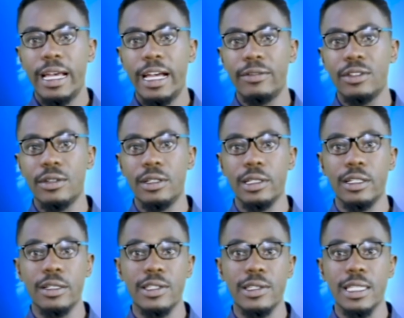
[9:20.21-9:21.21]
after the
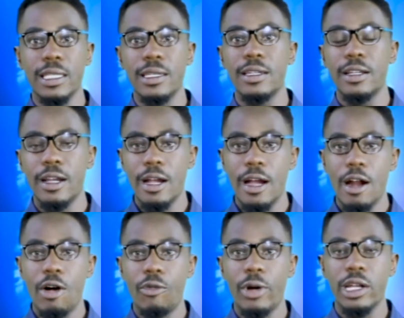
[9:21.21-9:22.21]
CLASSIQUE
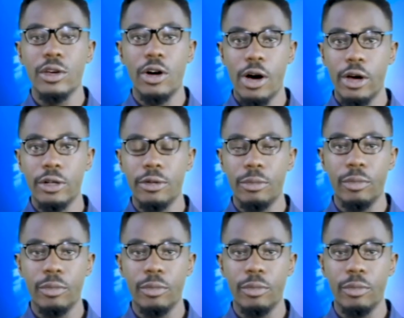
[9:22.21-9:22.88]
red card.